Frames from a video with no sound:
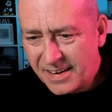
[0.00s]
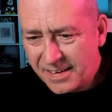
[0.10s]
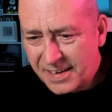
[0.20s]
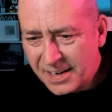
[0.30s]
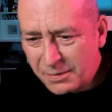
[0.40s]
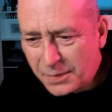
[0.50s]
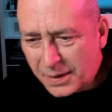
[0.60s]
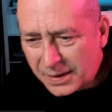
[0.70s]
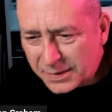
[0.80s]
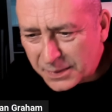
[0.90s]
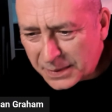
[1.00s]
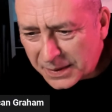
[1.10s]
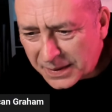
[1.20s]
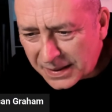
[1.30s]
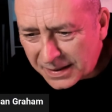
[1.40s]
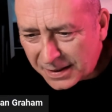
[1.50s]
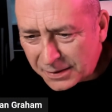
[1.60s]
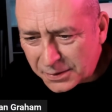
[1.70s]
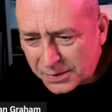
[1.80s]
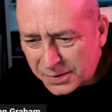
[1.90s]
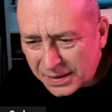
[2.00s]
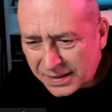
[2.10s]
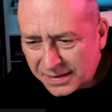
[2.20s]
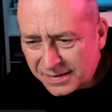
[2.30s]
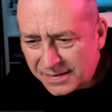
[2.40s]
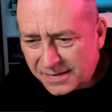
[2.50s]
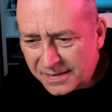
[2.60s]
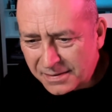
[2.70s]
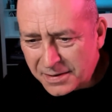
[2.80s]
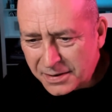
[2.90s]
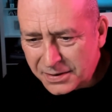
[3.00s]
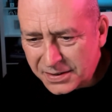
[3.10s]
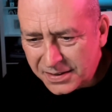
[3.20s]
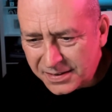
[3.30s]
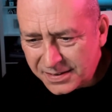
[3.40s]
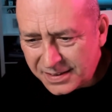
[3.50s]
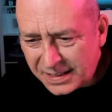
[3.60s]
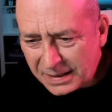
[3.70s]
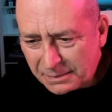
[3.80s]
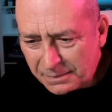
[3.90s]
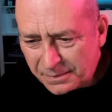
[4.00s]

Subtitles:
Okay, what else have we got there? Local track Thruxton, yeah.